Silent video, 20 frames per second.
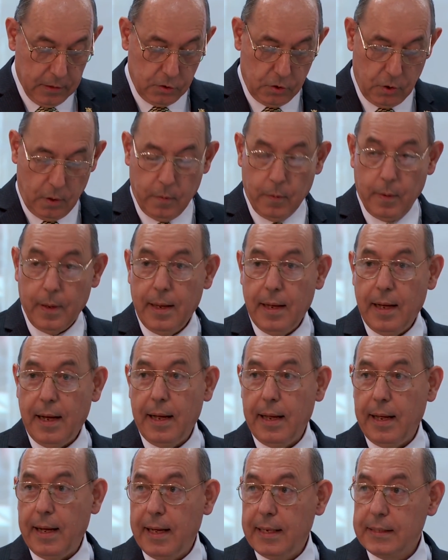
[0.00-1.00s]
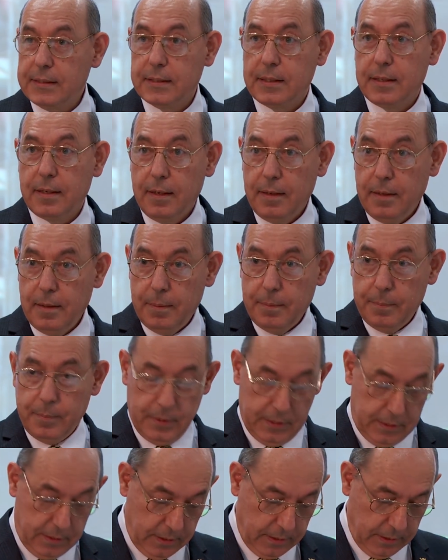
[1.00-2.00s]
So I ask
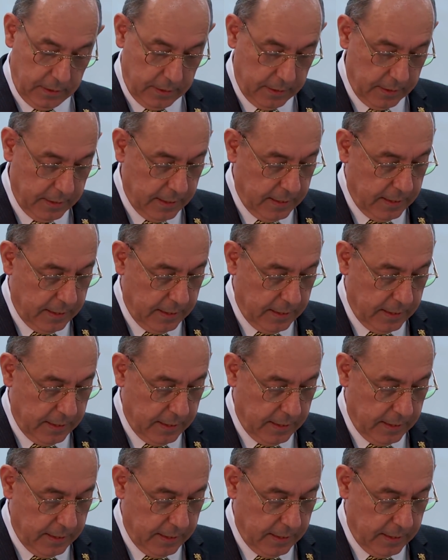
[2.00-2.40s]
Mr.